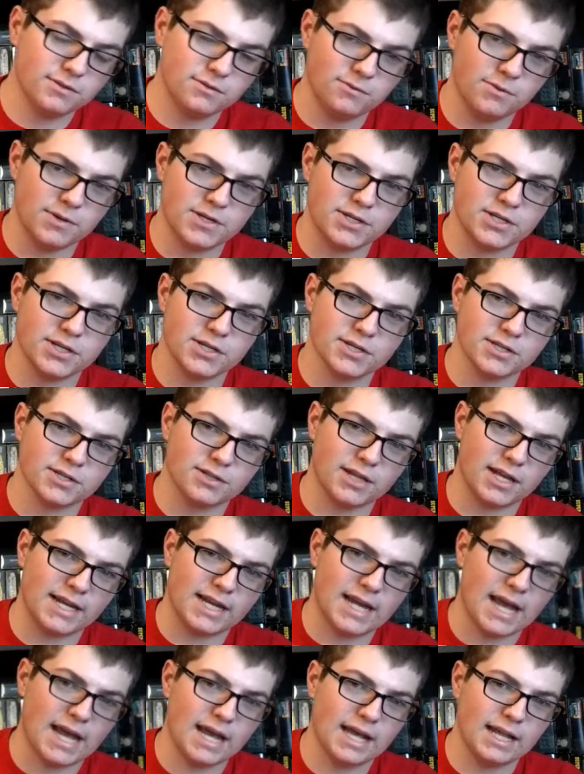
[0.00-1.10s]
which is like
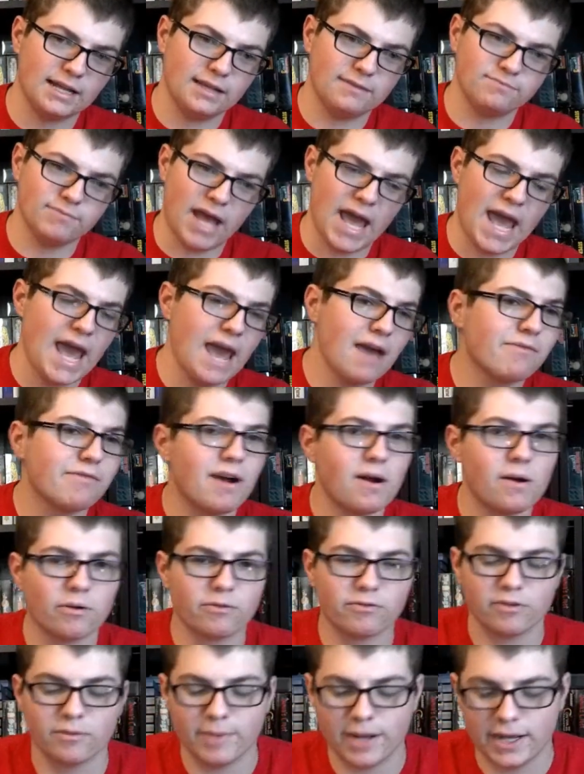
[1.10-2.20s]
a half hour
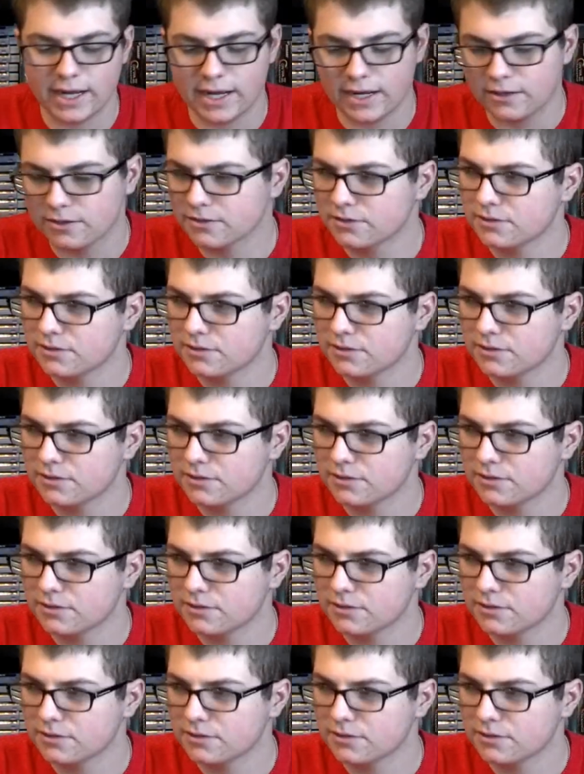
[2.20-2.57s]
from my house.